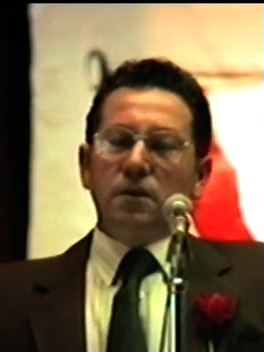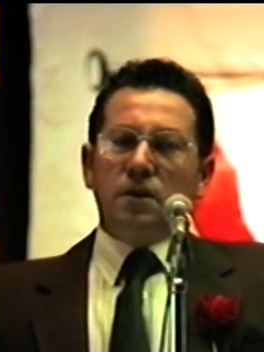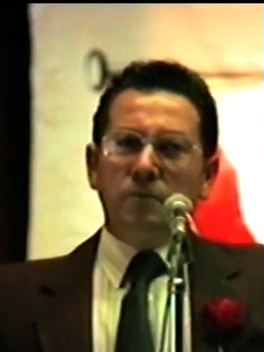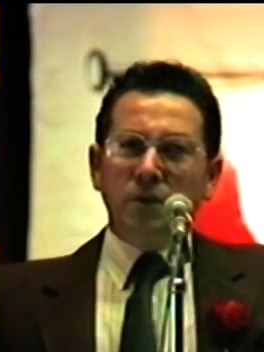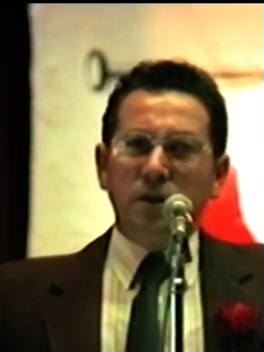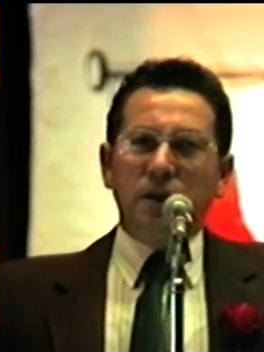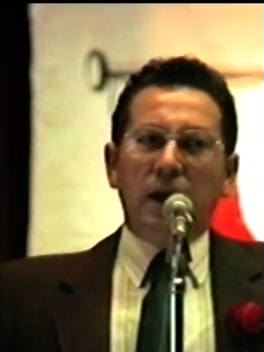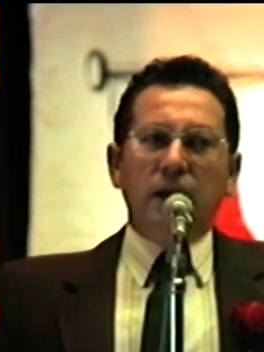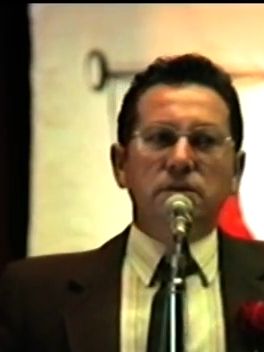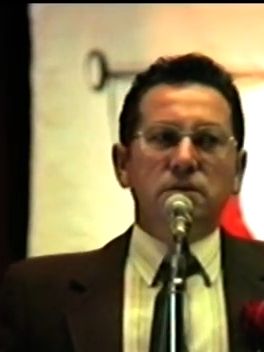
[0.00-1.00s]

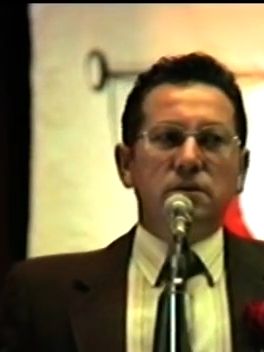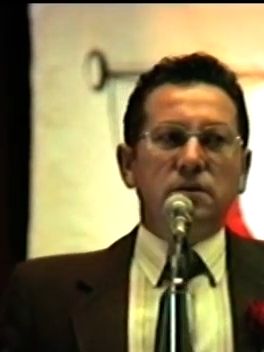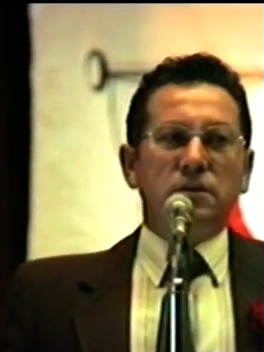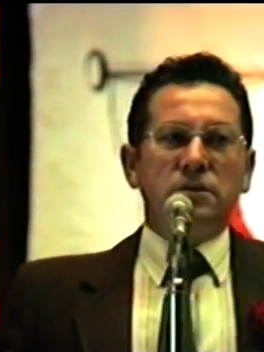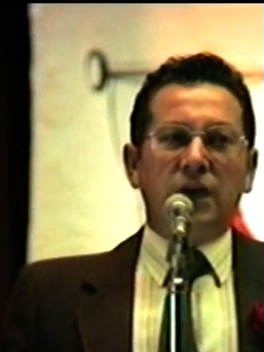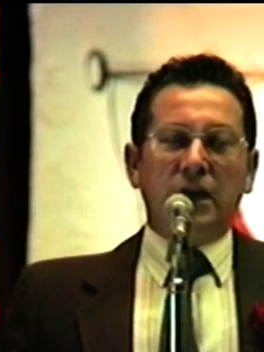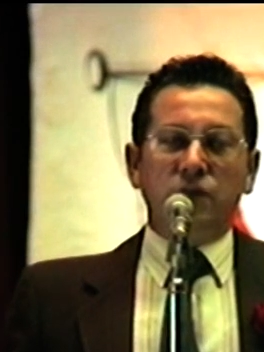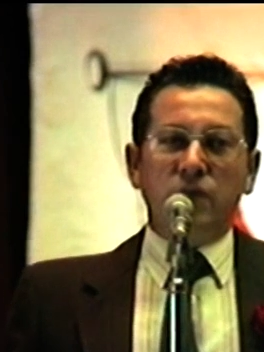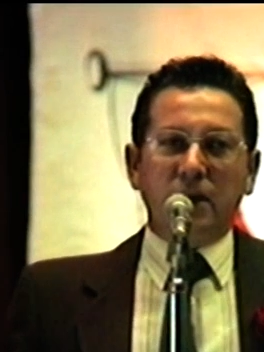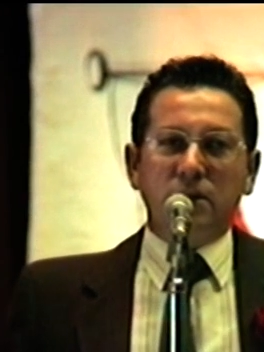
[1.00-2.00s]
communicate
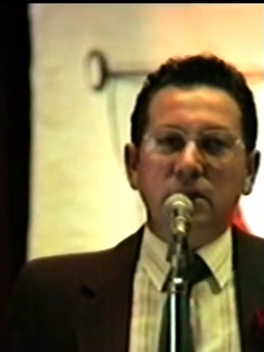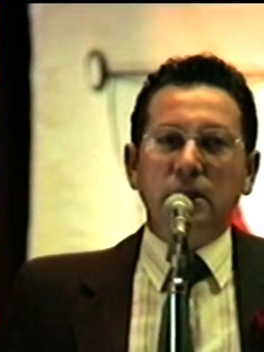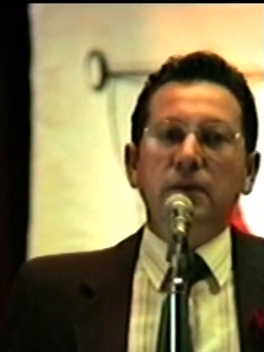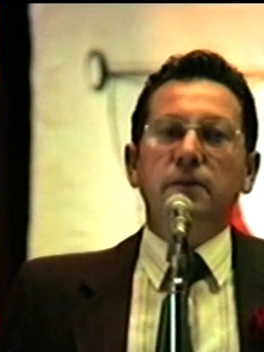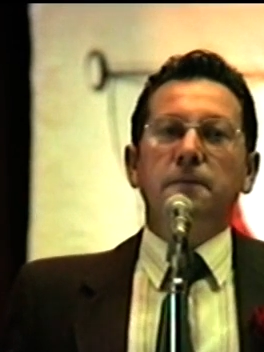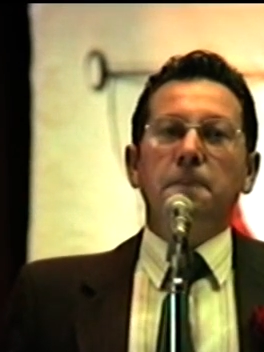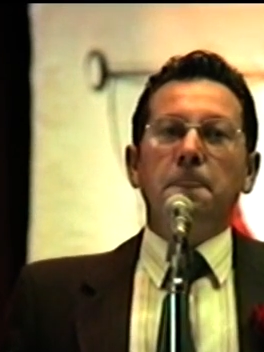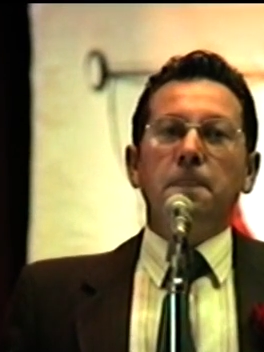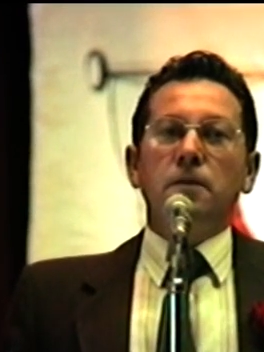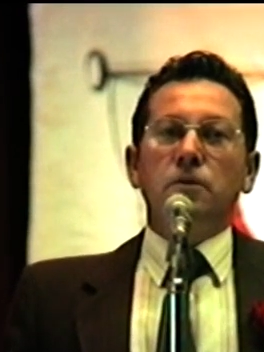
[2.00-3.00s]
directly
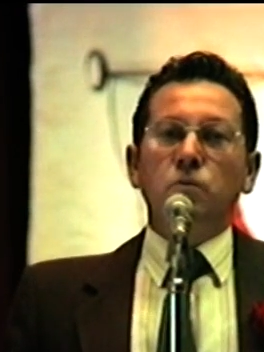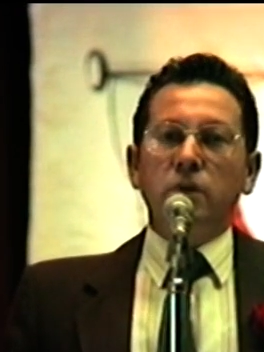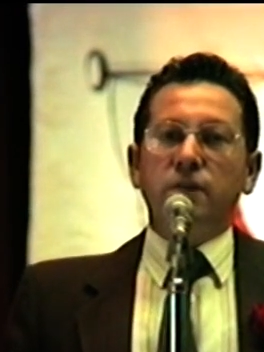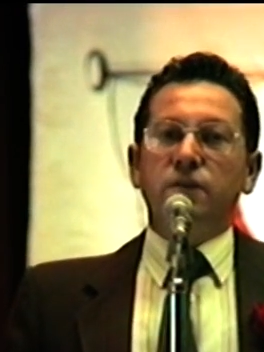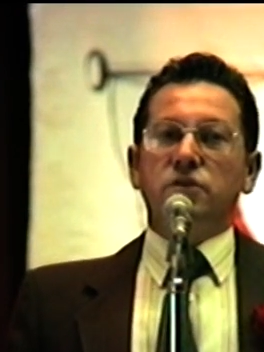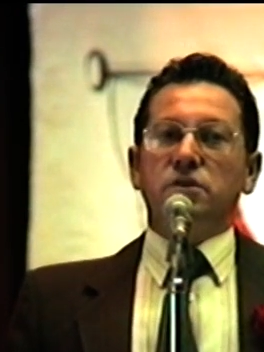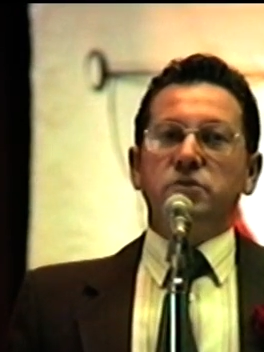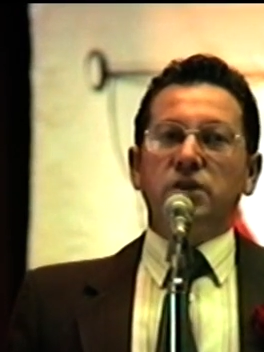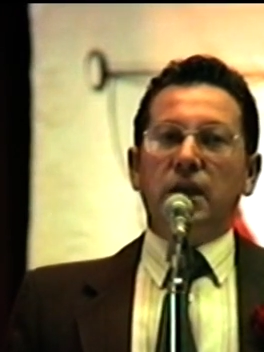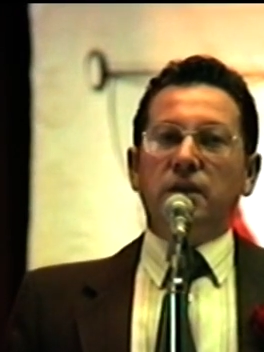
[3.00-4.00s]
with the
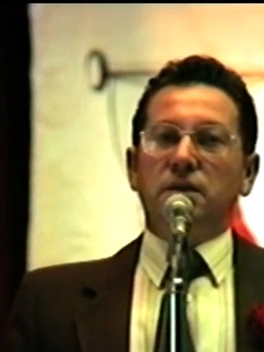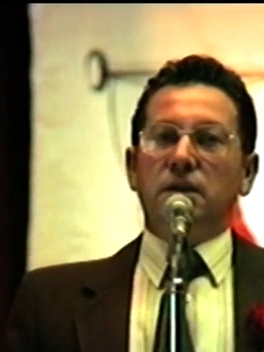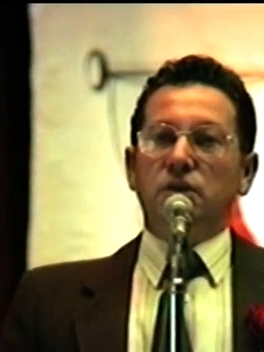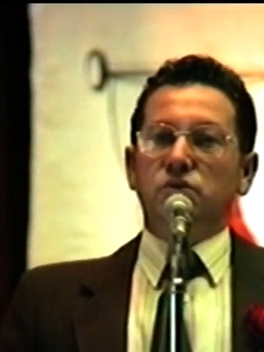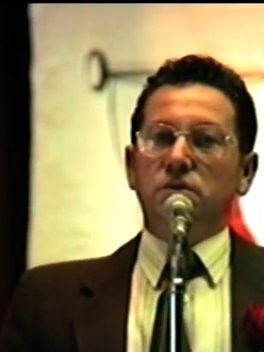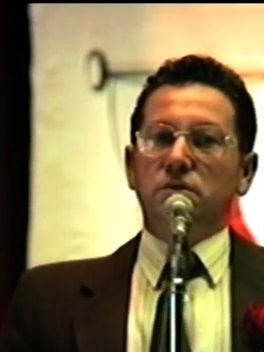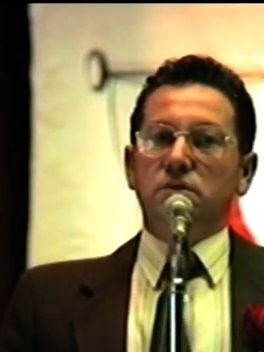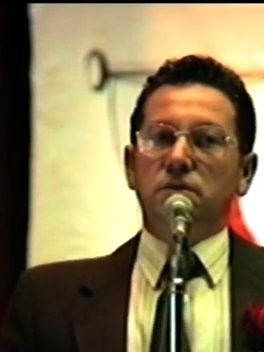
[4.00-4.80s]
subjugated nations?